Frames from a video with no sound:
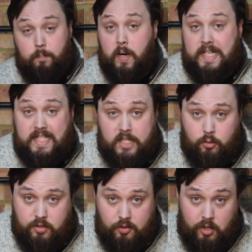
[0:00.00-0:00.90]
But it's still
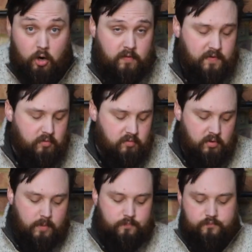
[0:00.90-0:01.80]
too cold
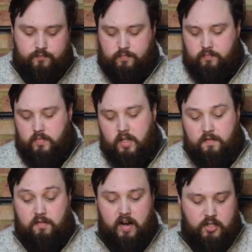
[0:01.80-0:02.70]

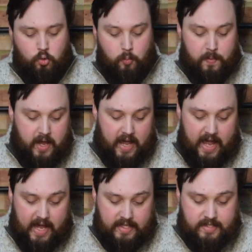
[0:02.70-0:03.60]
for actual bare
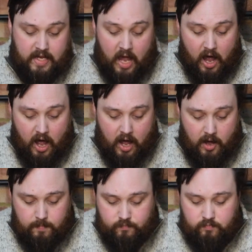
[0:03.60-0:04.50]
hands.
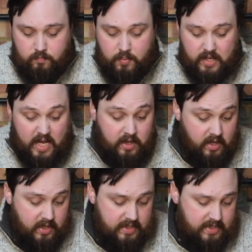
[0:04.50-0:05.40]
But yeah,
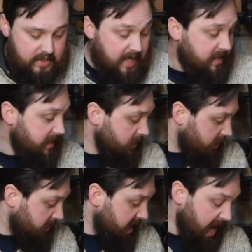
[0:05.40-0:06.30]
that seems
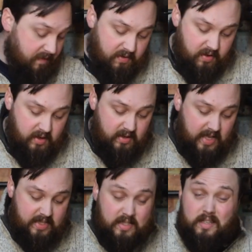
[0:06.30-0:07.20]
to be everything
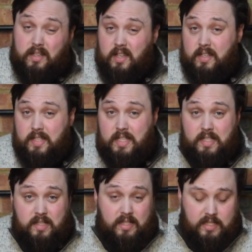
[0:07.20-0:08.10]
that's
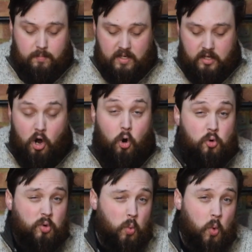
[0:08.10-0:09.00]
inside my
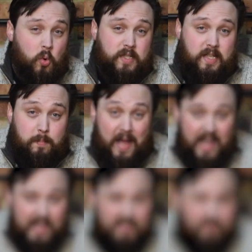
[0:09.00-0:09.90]
cold water bag.